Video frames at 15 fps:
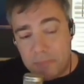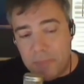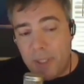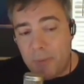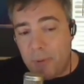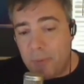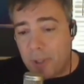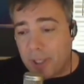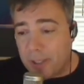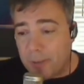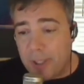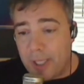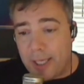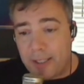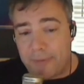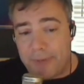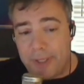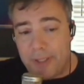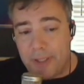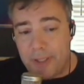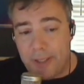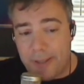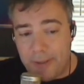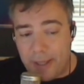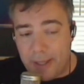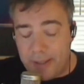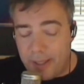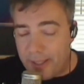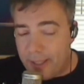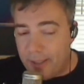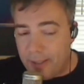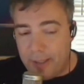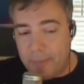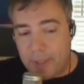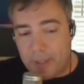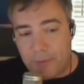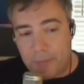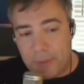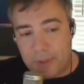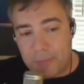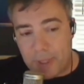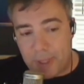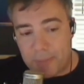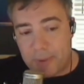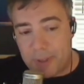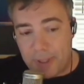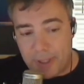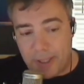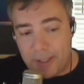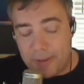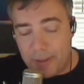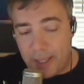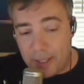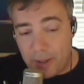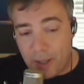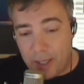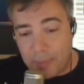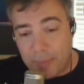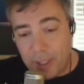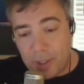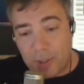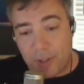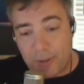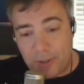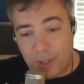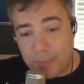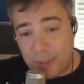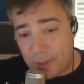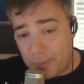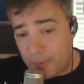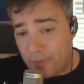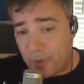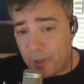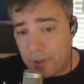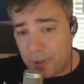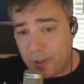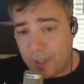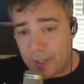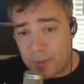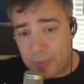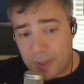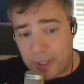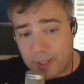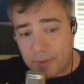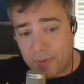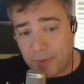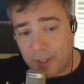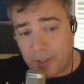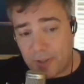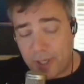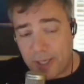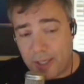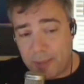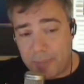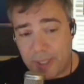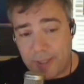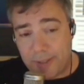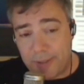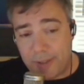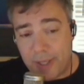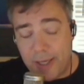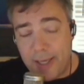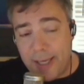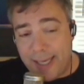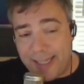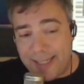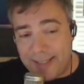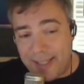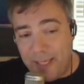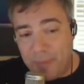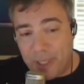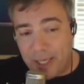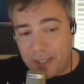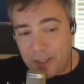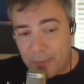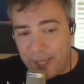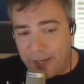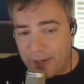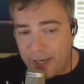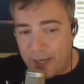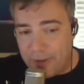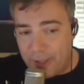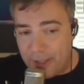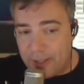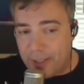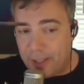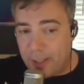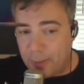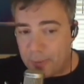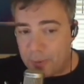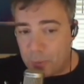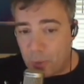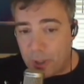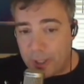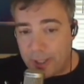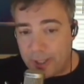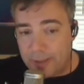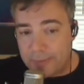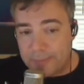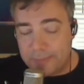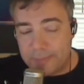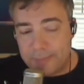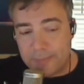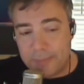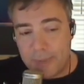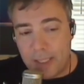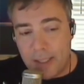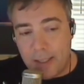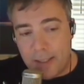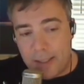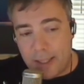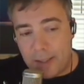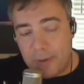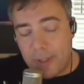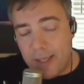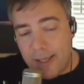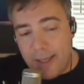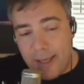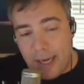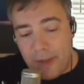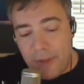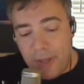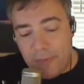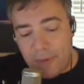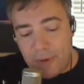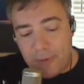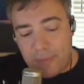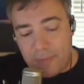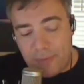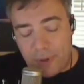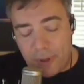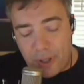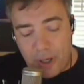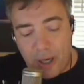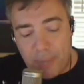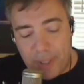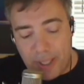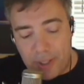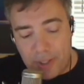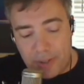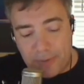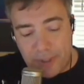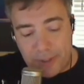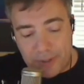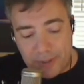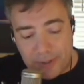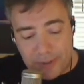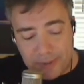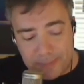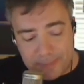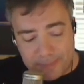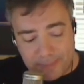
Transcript: It will work. It will activate. It, and and I get email from those people, and, and I got a bunch of those emails before our show last week, and I was very excited because it seemed like no matter how they did it, it was working. Now, I think for for a combination of reasons,